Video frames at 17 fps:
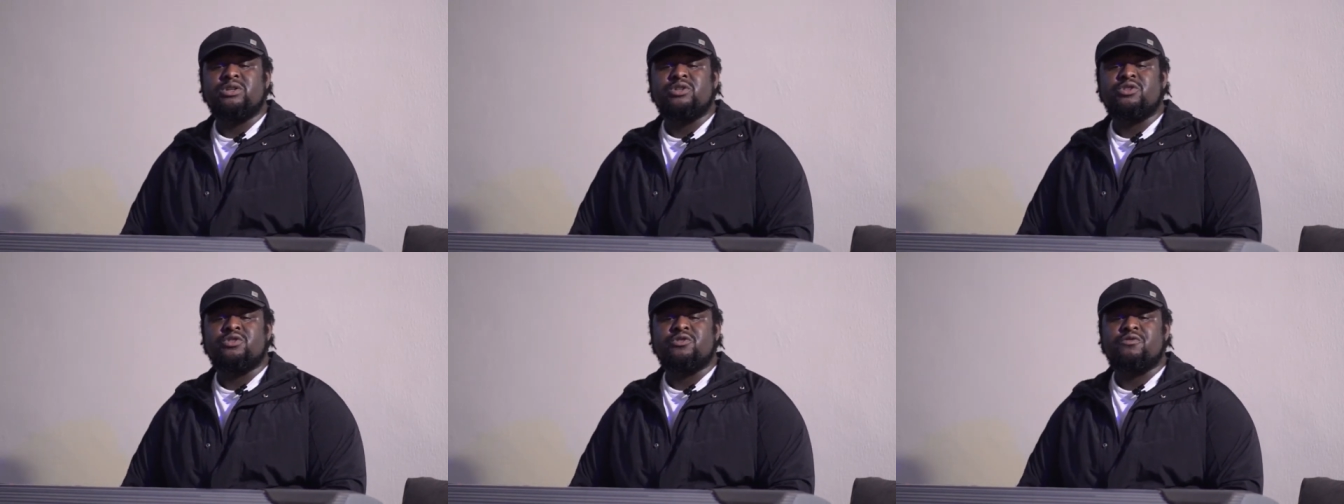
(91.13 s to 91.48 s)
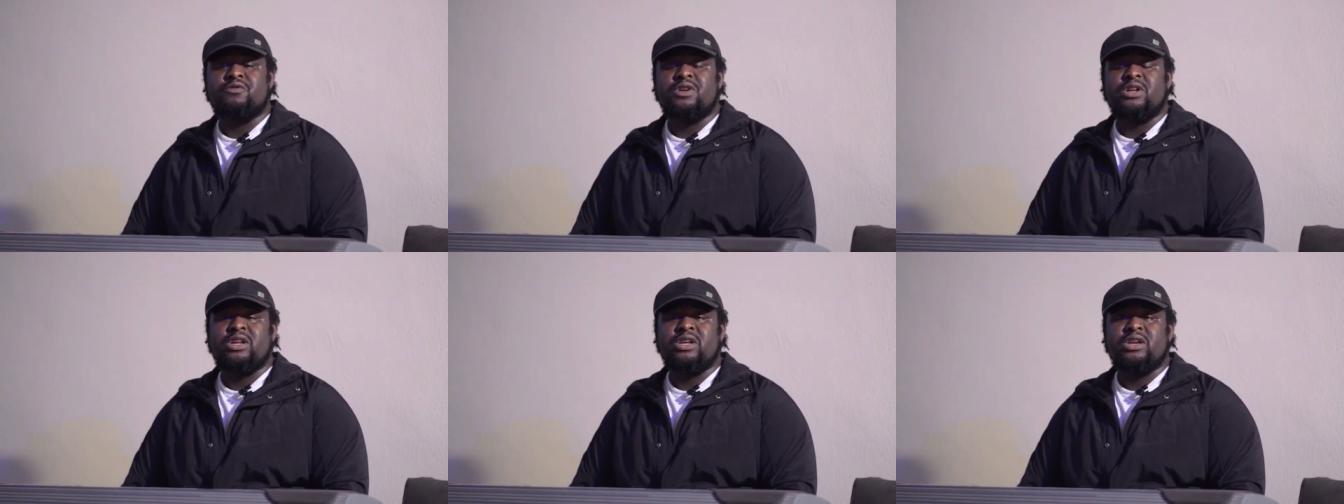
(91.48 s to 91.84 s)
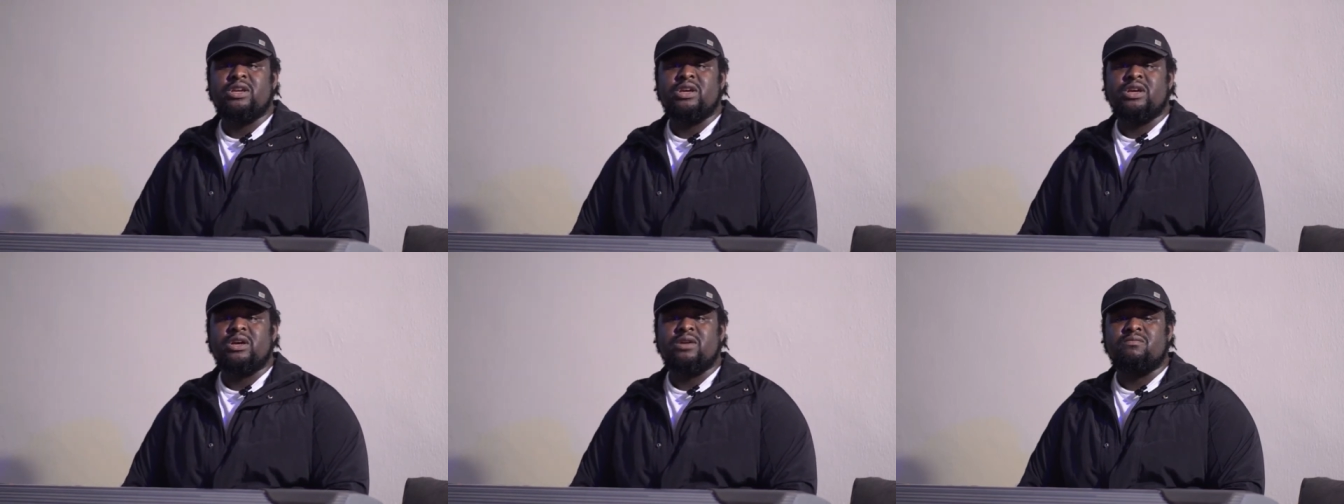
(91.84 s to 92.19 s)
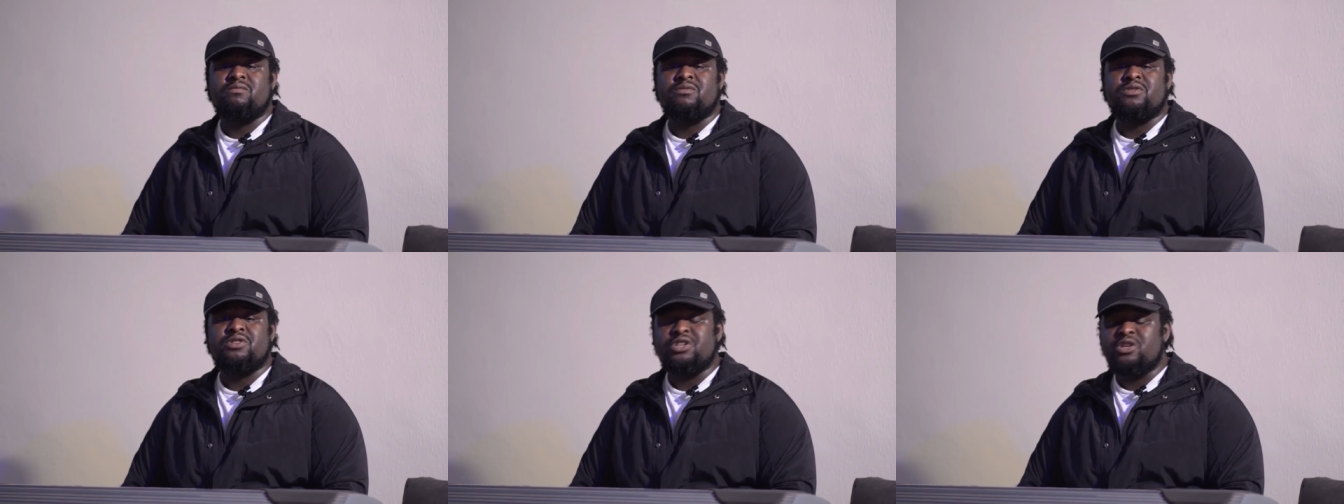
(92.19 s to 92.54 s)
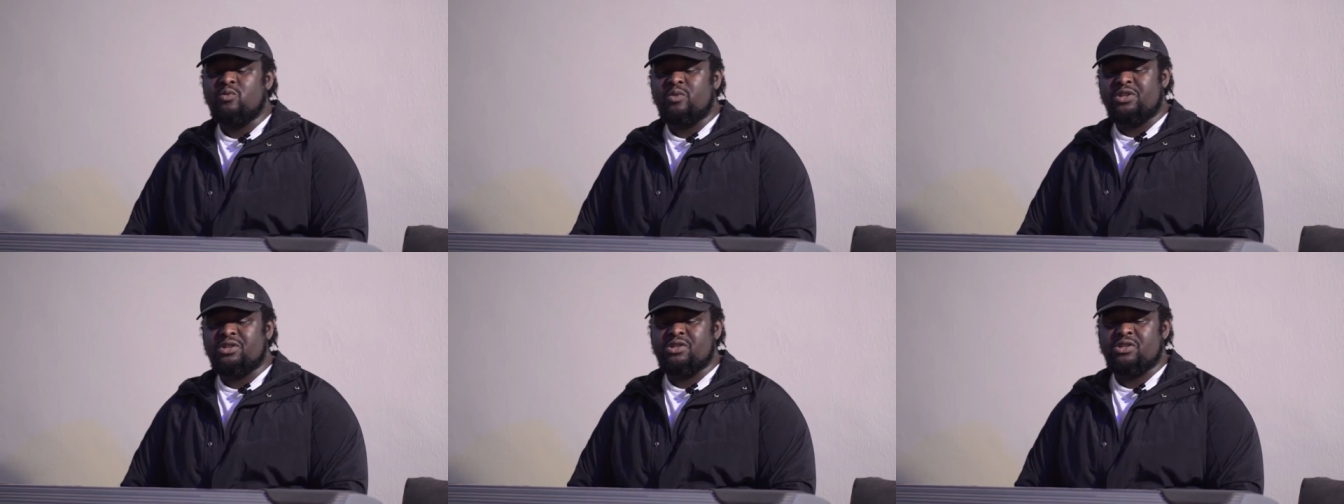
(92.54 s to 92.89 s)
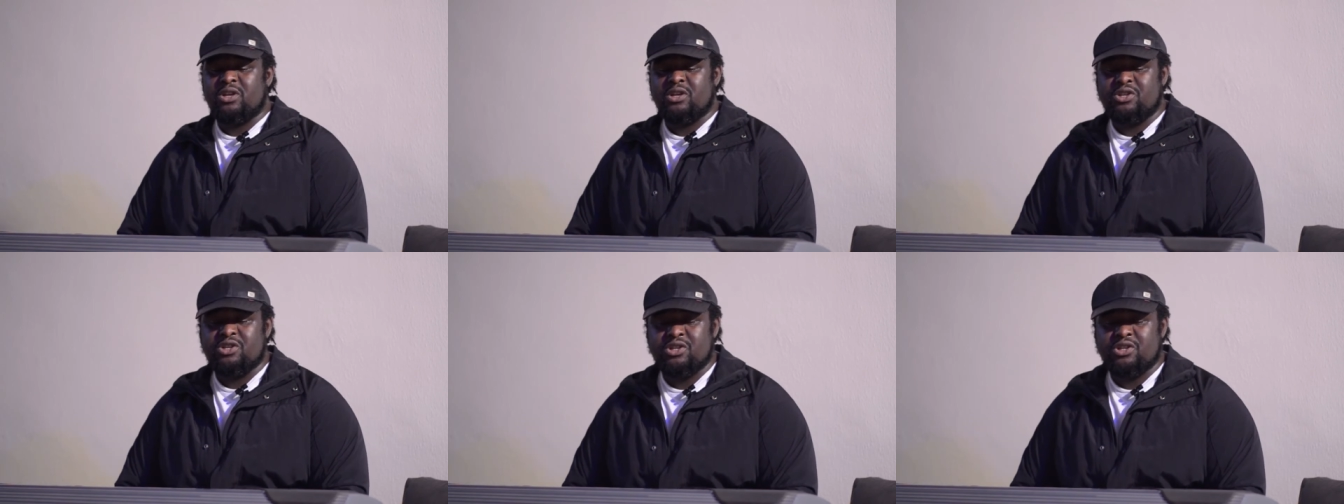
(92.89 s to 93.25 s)
to really deal with
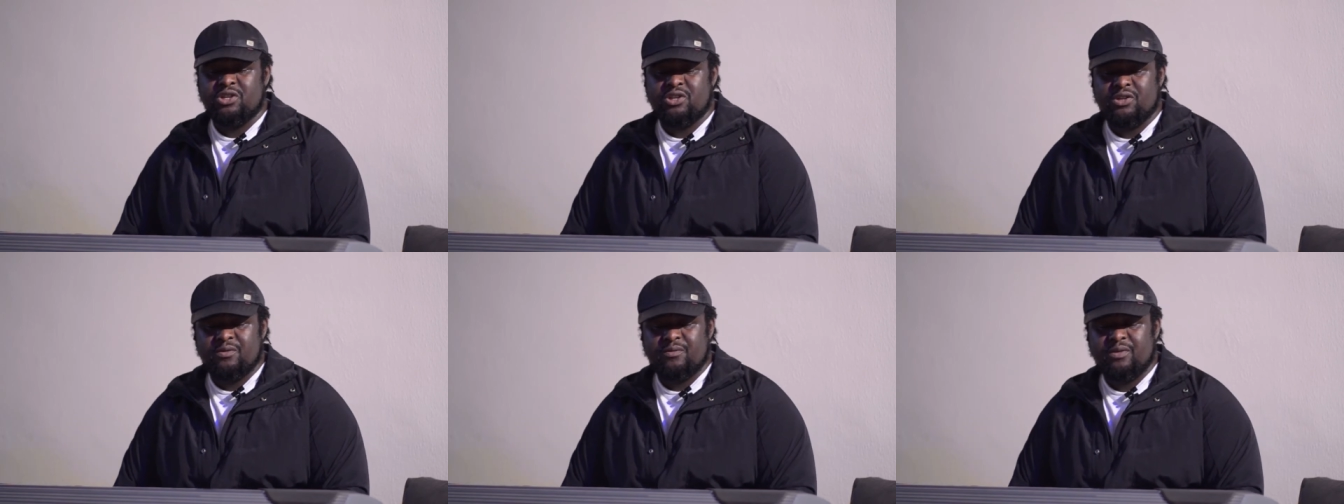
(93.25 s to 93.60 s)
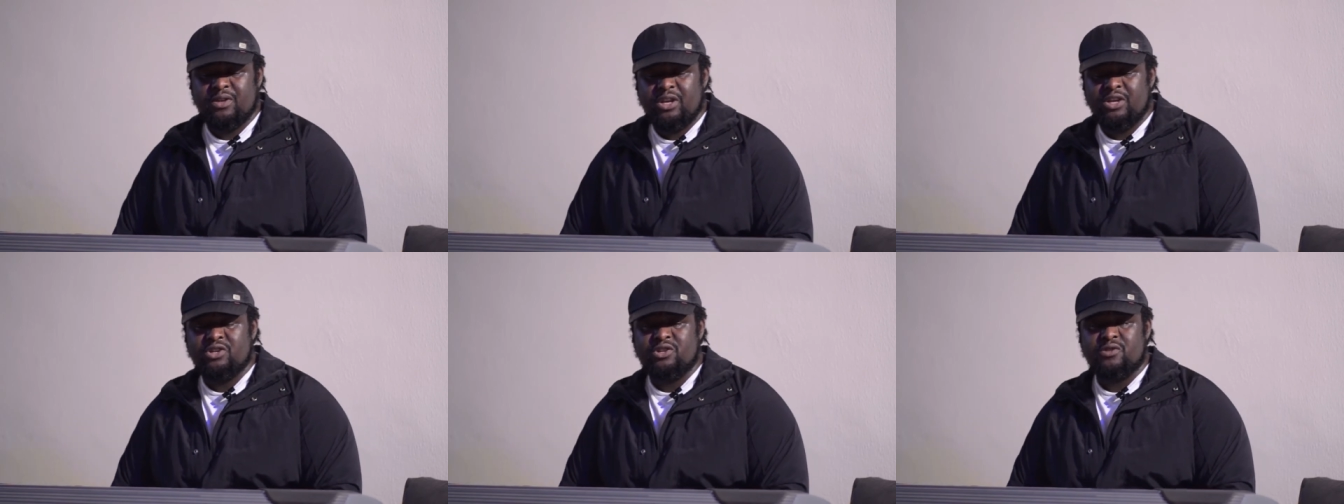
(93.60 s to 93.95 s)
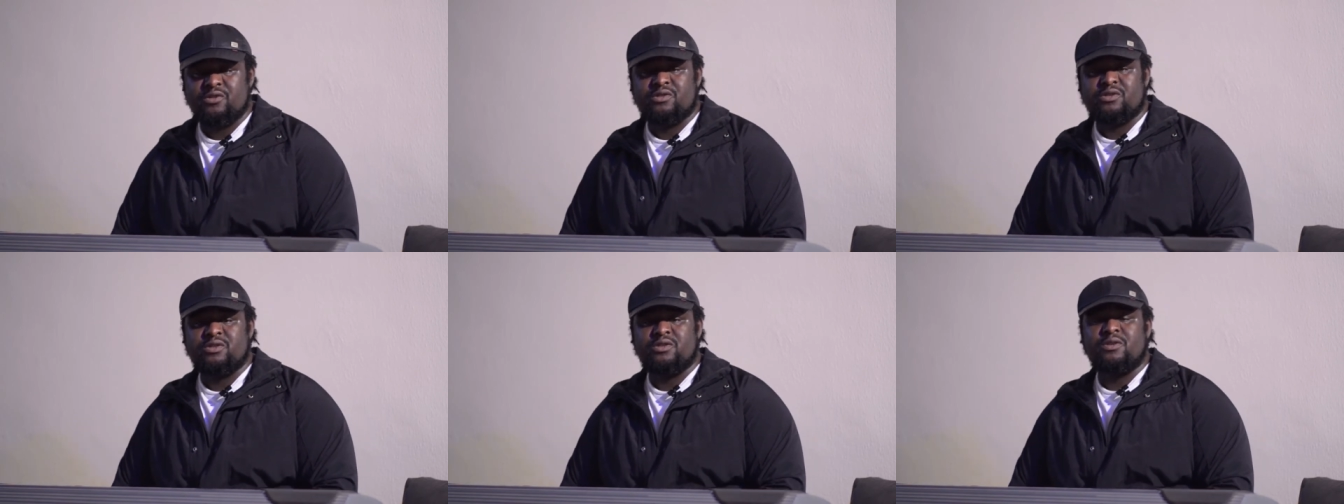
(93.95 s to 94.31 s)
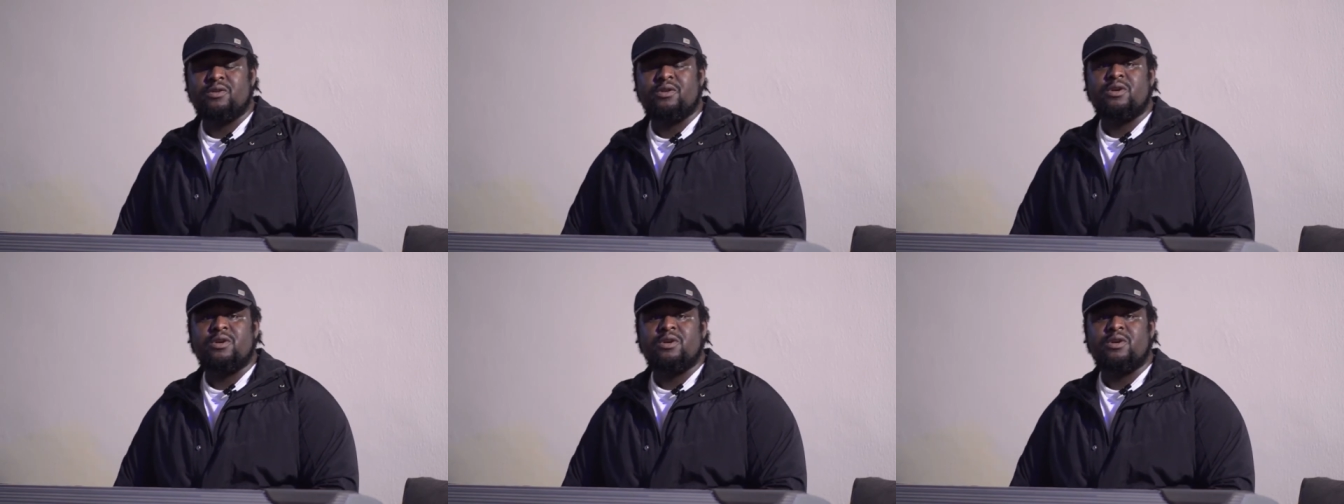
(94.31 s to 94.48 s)
such issues.